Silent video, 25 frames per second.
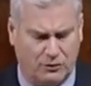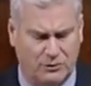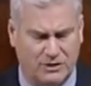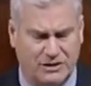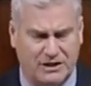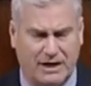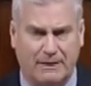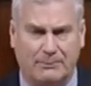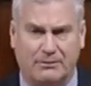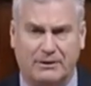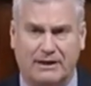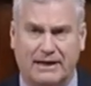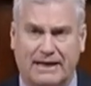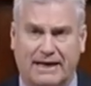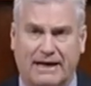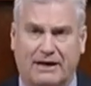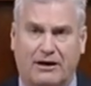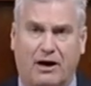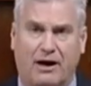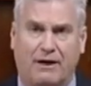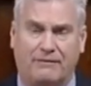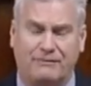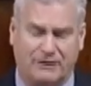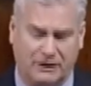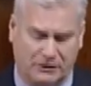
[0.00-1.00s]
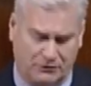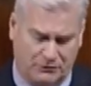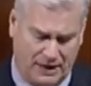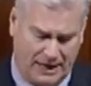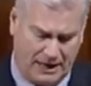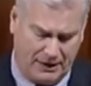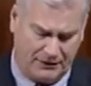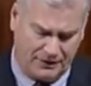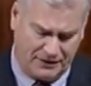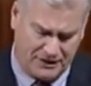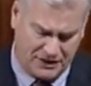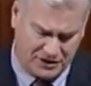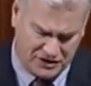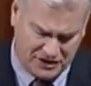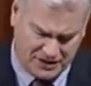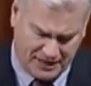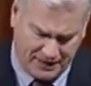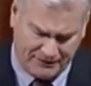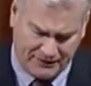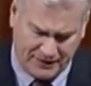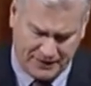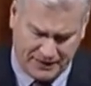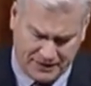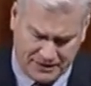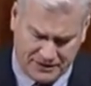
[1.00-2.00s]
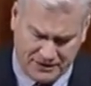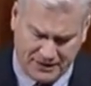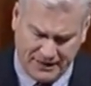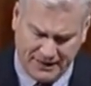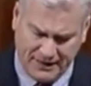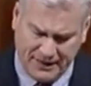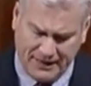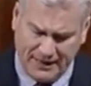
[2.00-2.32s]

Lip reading: was able to get off the ground in the 70s